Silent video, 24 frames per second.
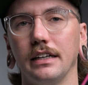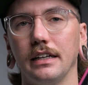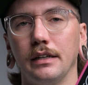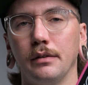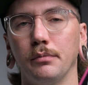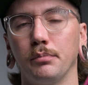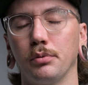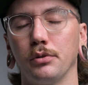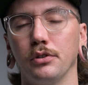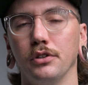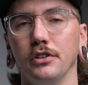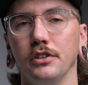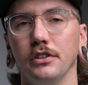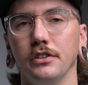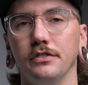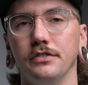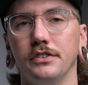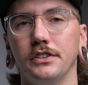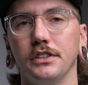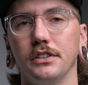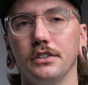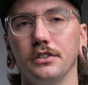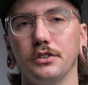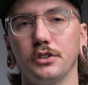
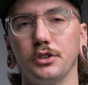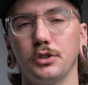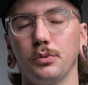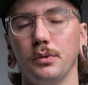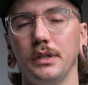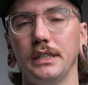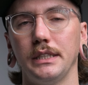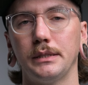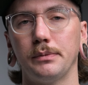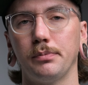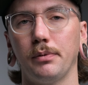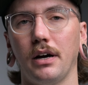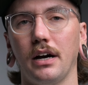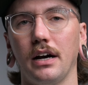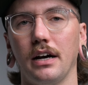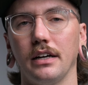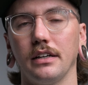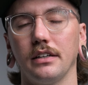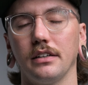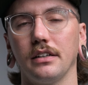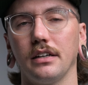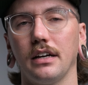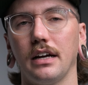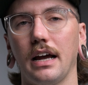improves sweet
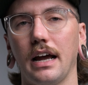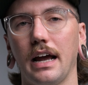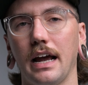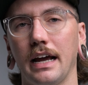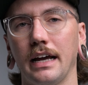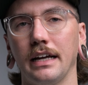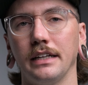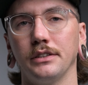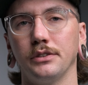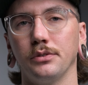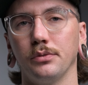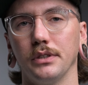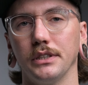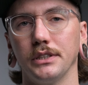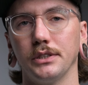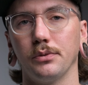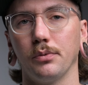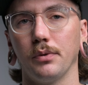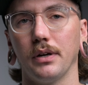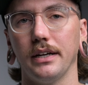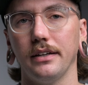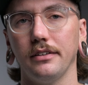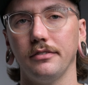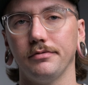spot and twist
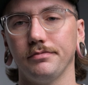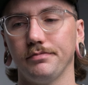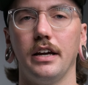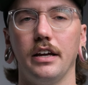weight.